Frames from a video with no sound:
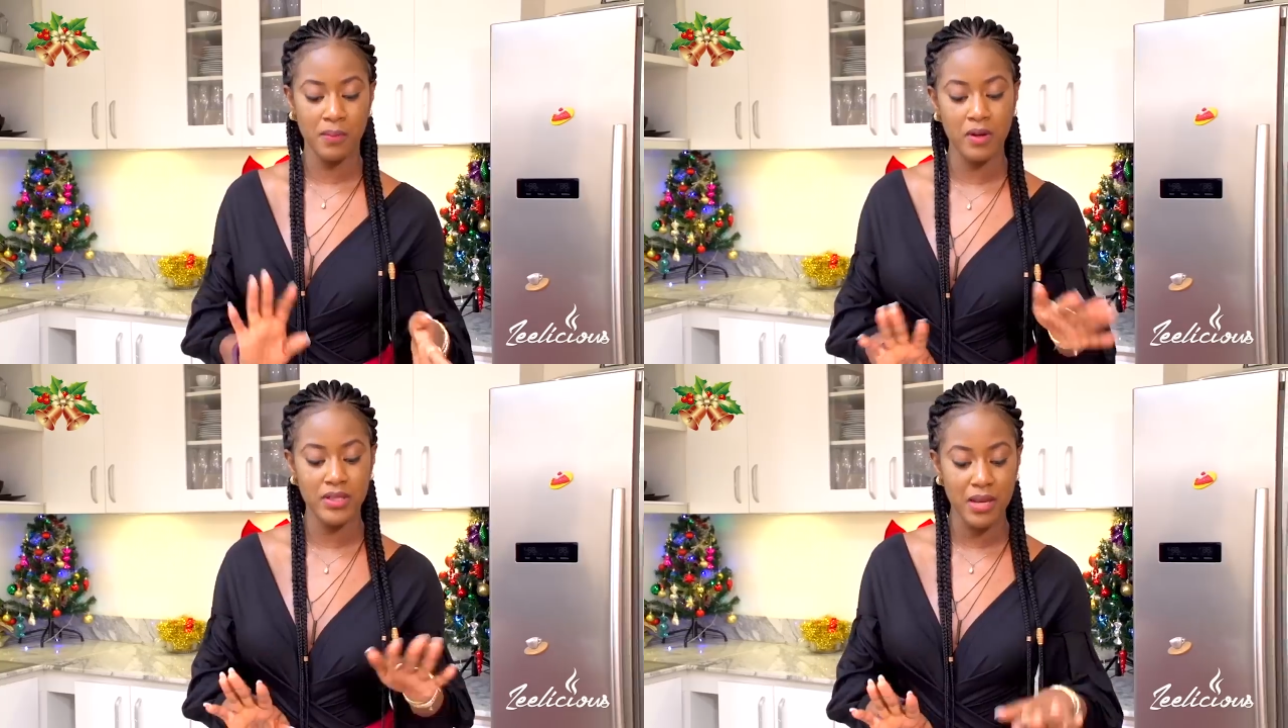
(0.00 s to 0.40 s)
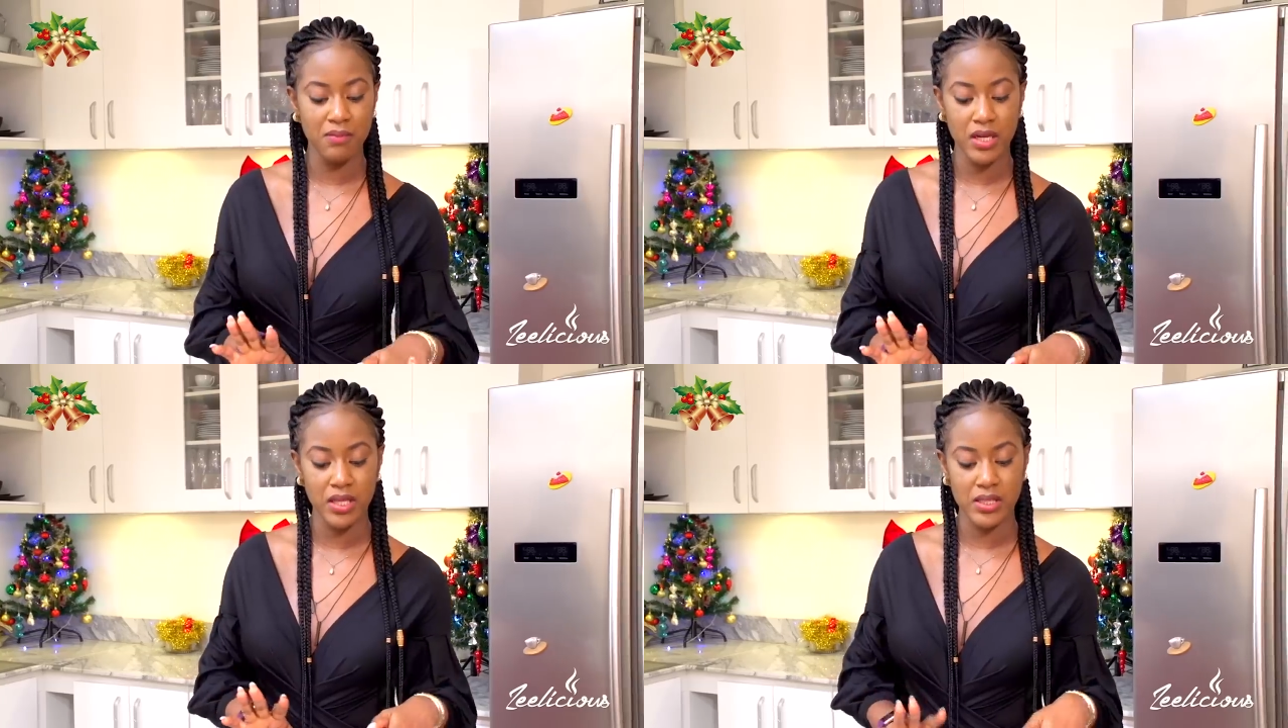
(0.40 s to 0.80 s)
about 10
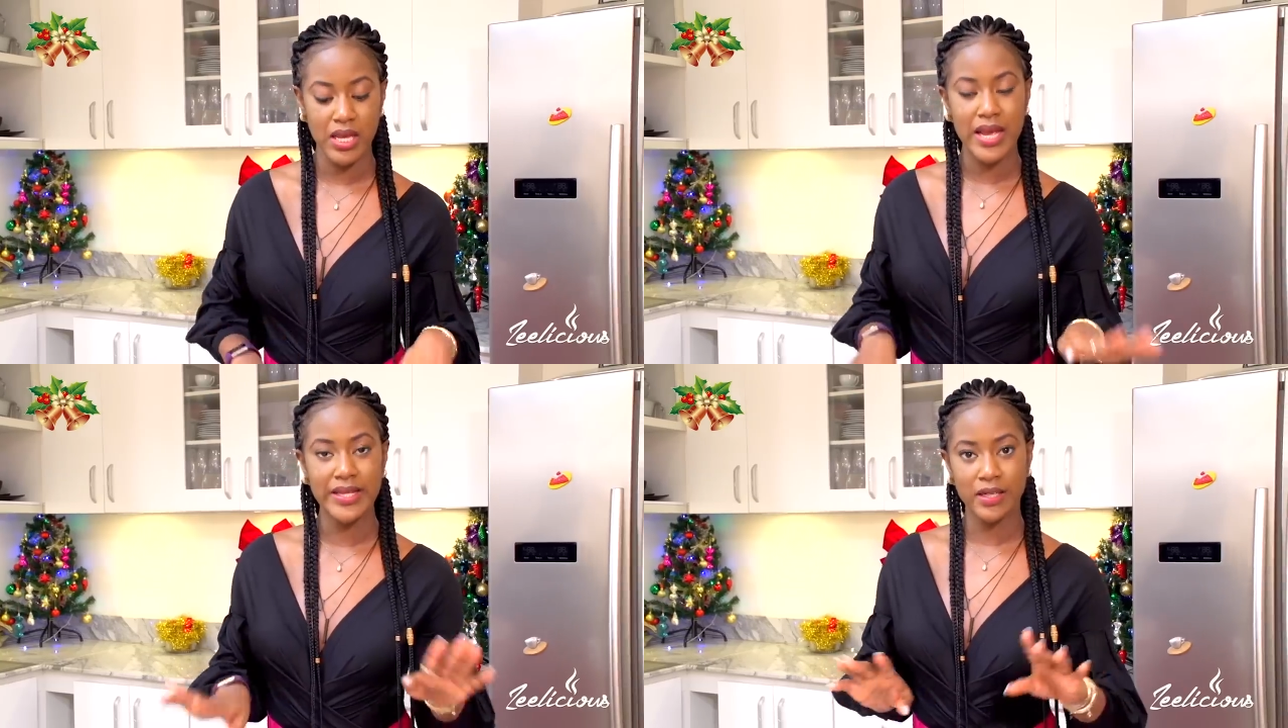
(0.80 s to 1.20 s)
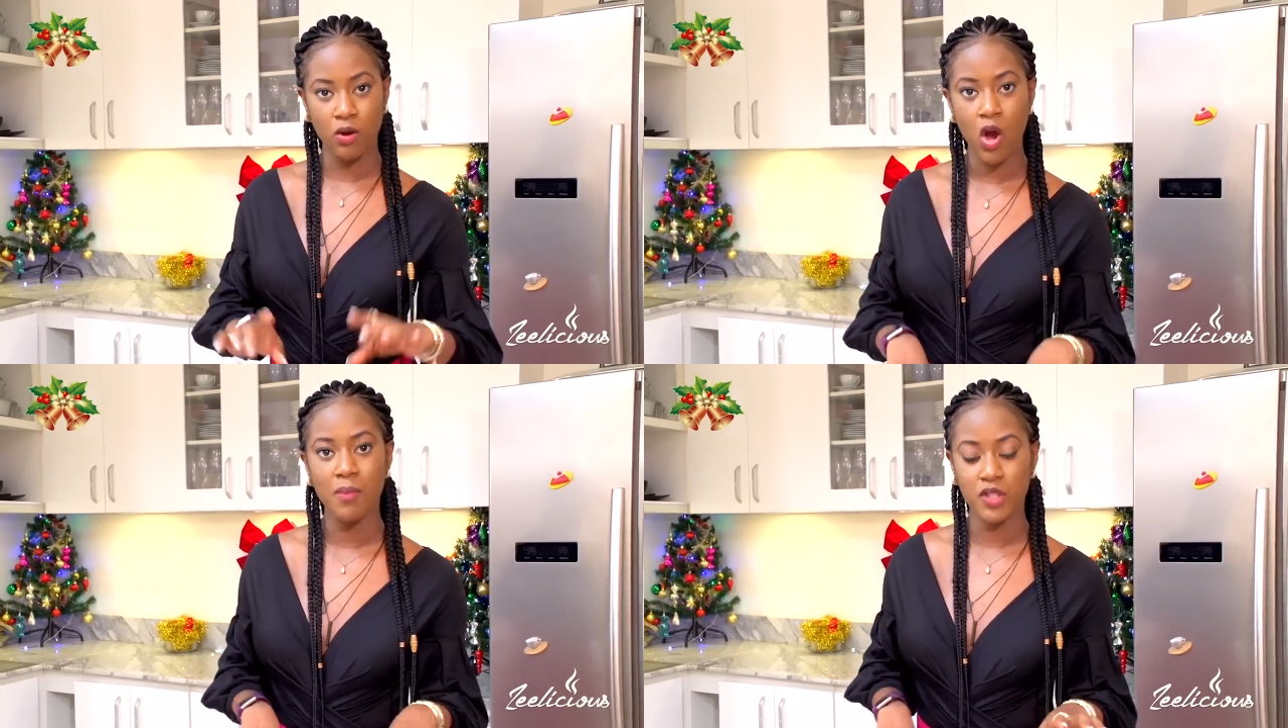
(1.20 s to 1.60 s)
minutes then i'll
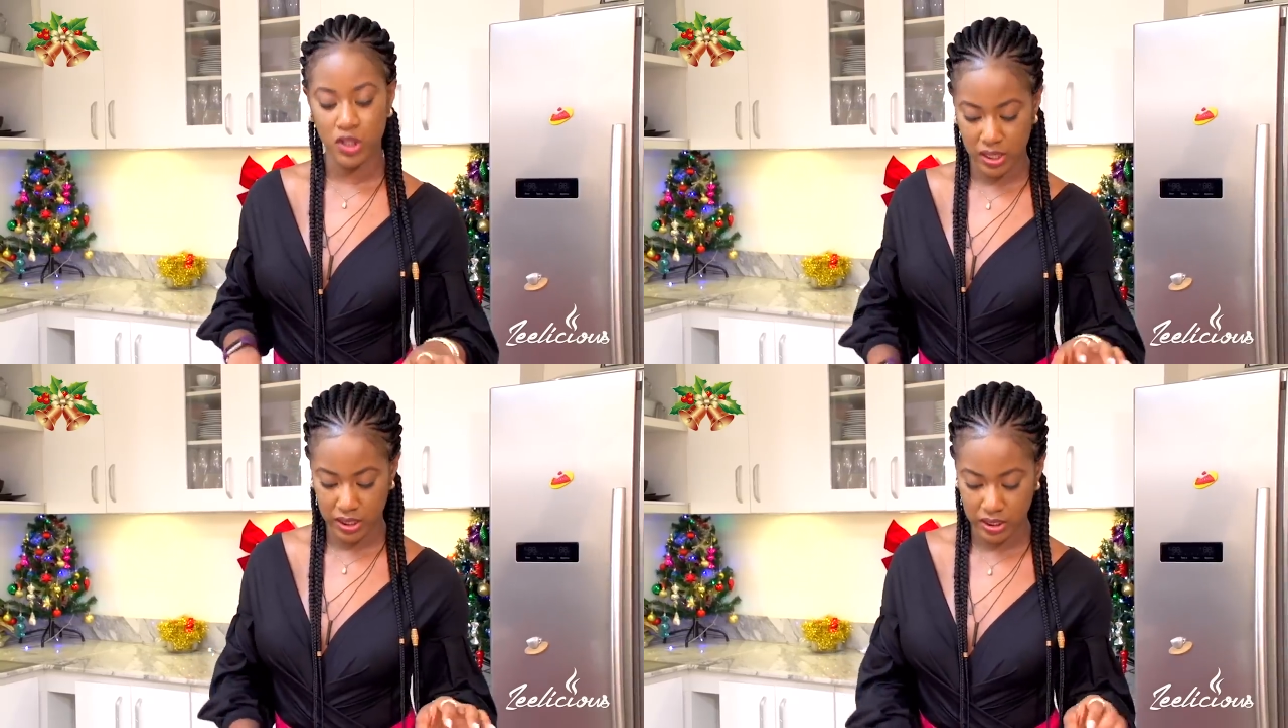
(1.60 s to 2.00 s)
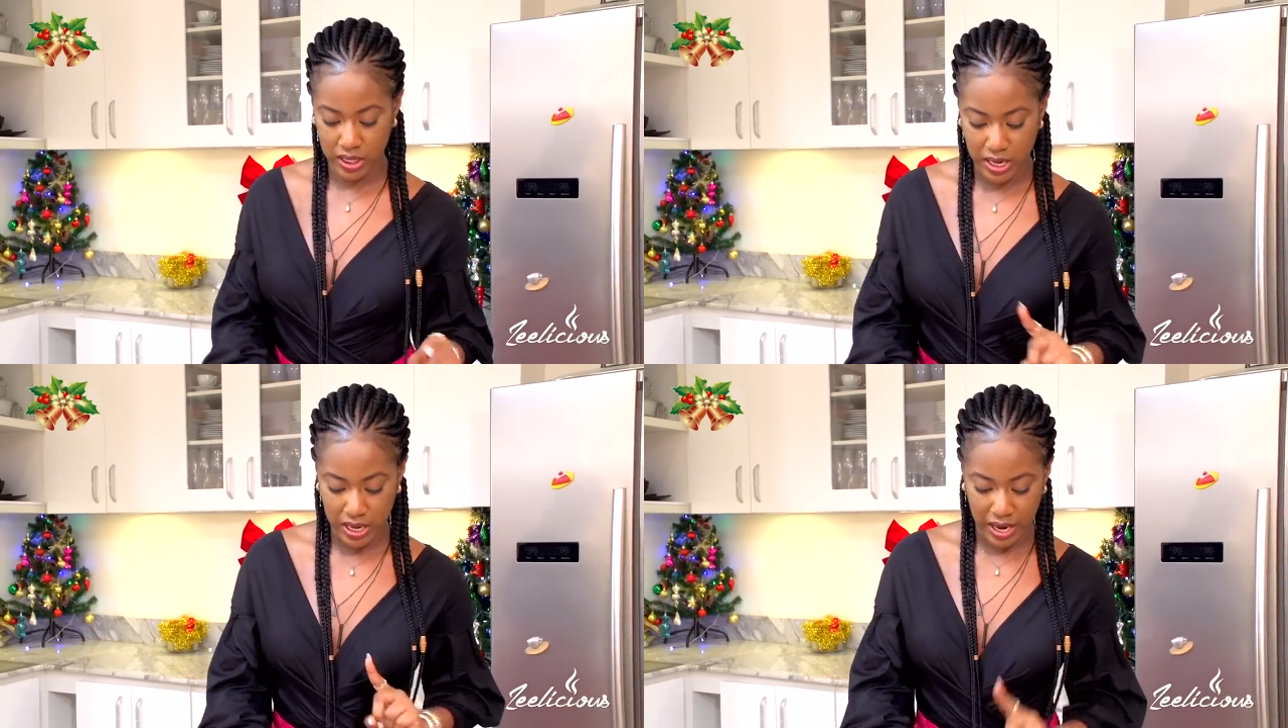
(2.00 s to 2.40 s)
come and check it
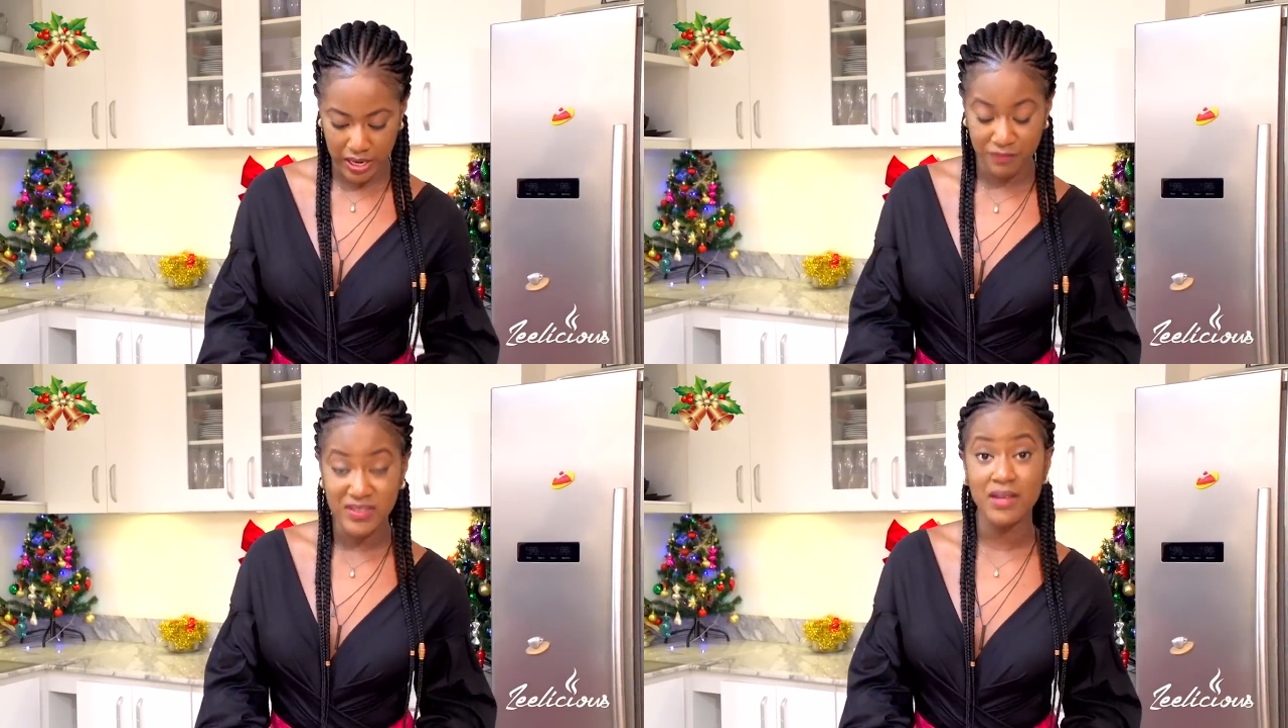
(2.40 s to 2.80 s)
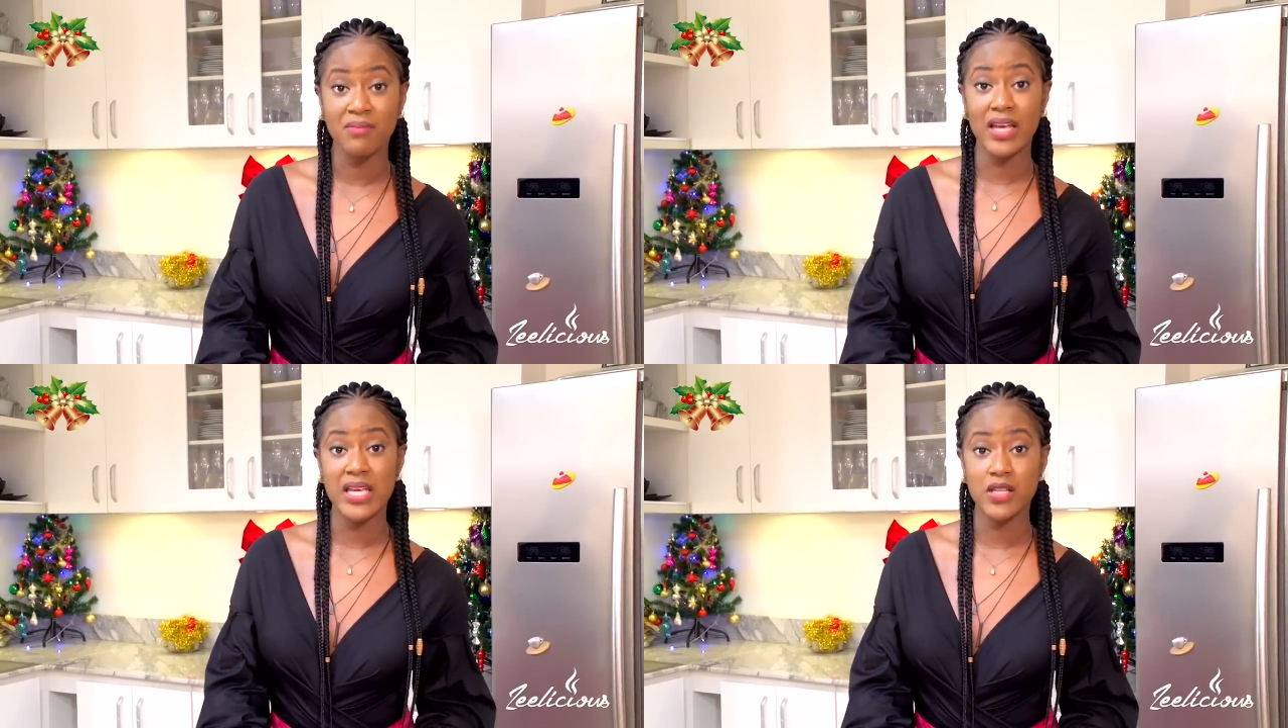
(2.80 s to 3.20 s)
and i've set
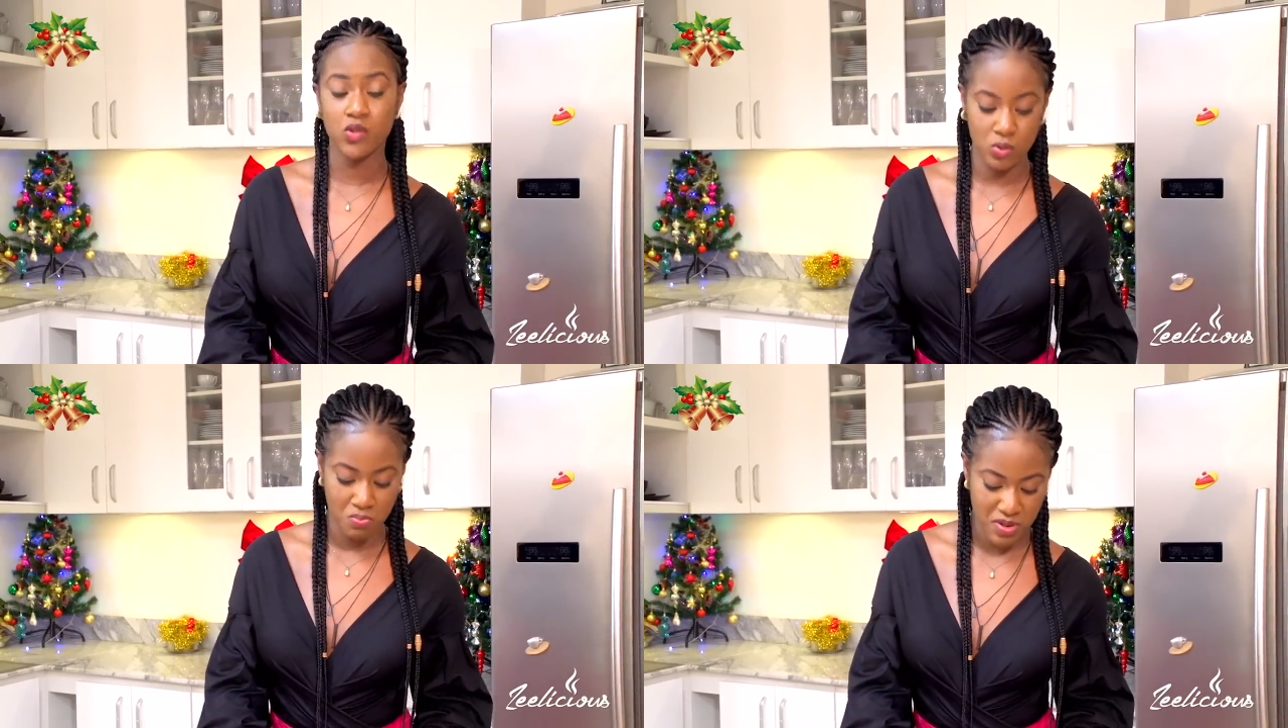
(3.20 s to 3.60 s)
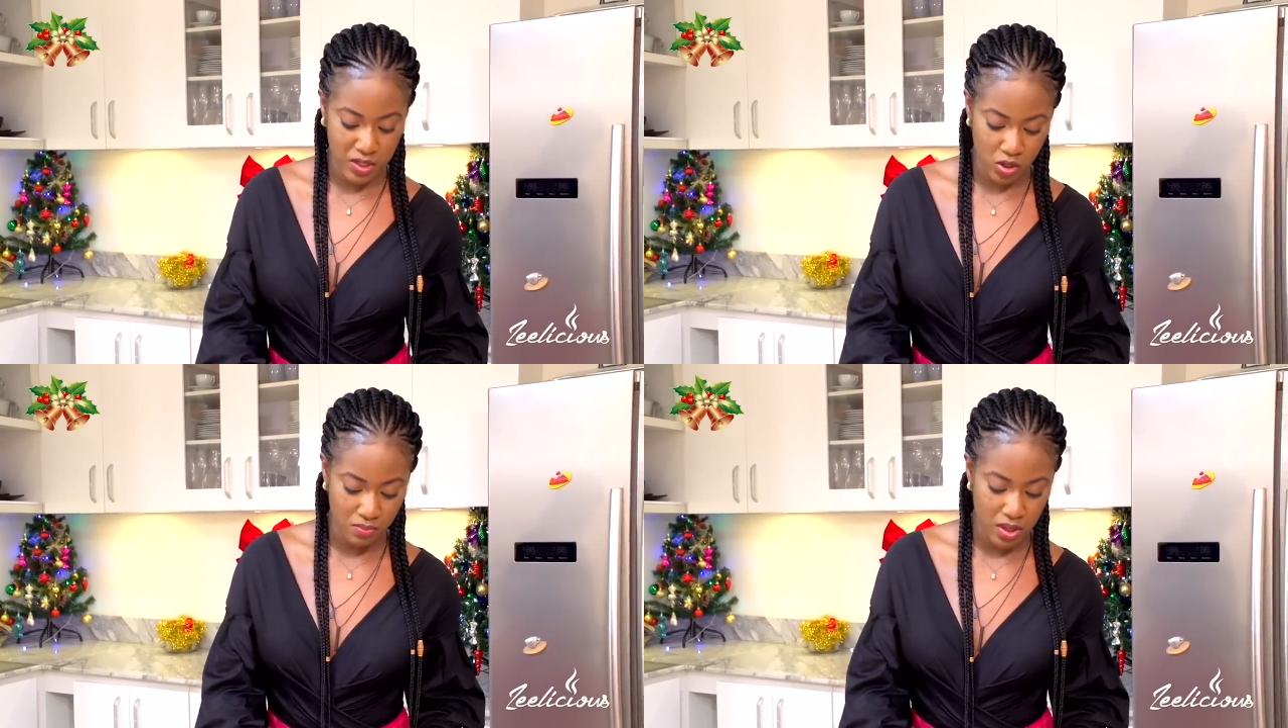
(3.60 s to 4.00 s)
my heat to
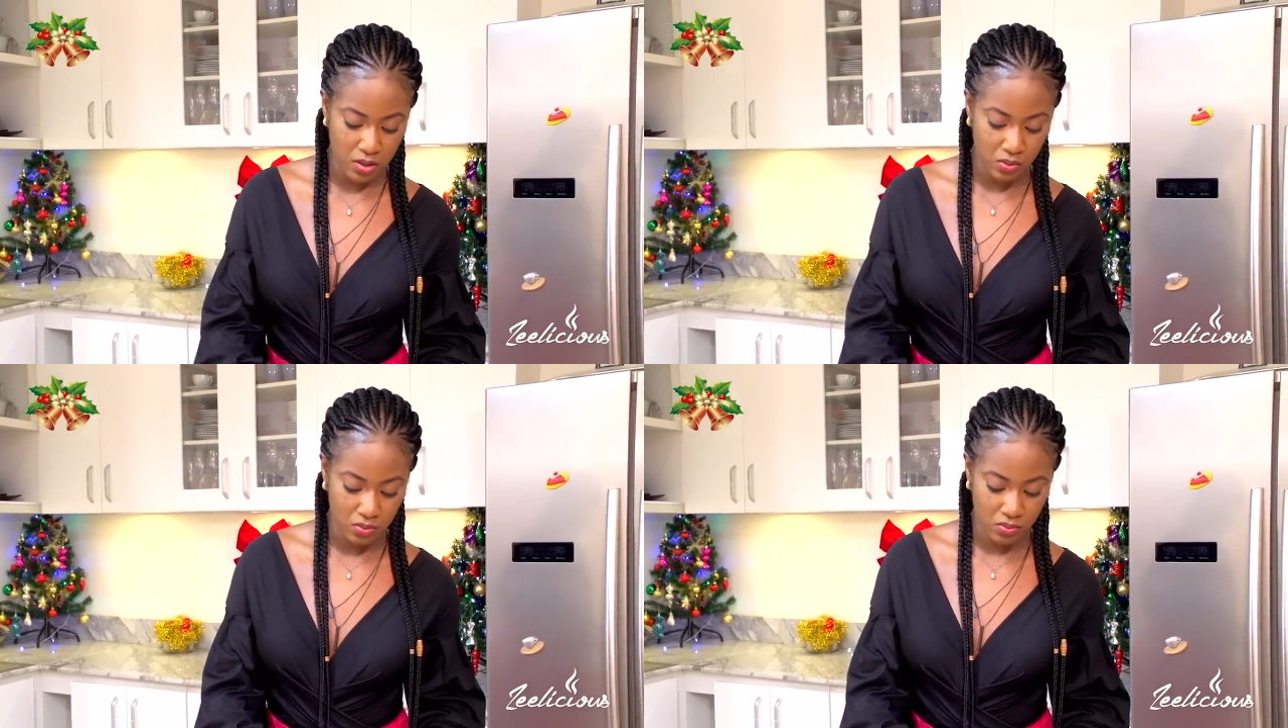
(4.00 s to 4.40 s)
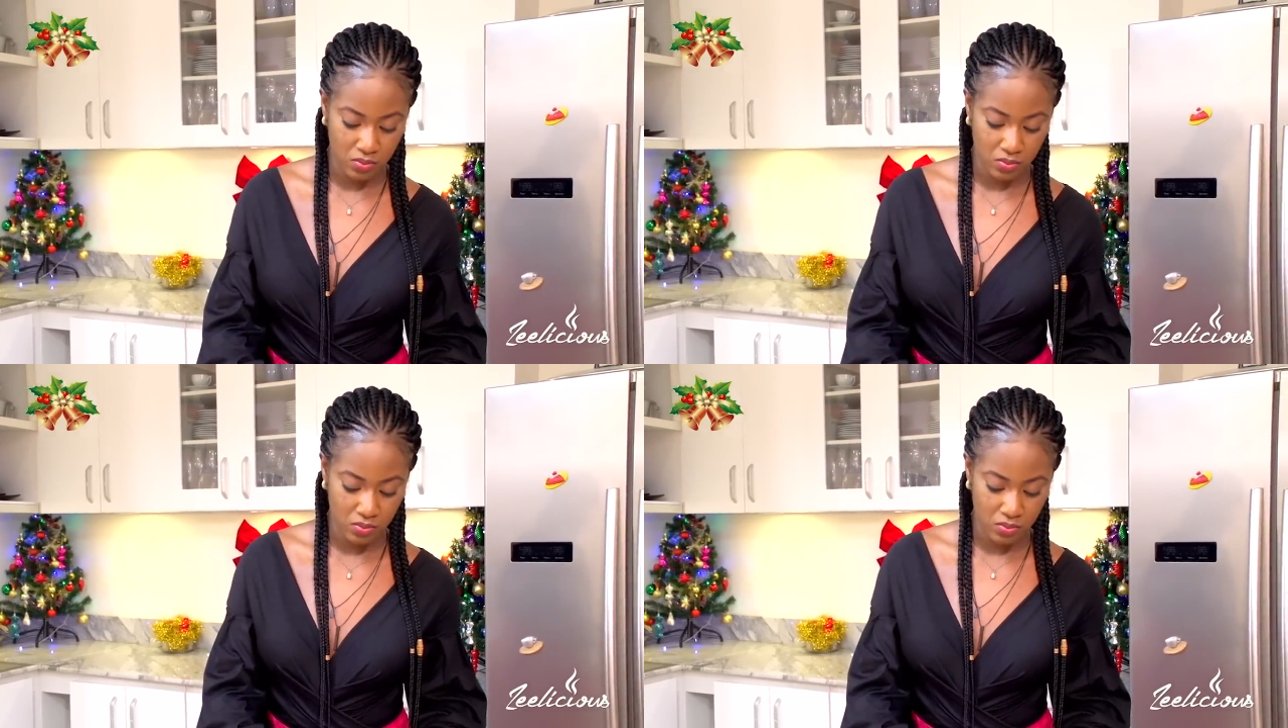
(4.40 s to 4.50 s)
medium low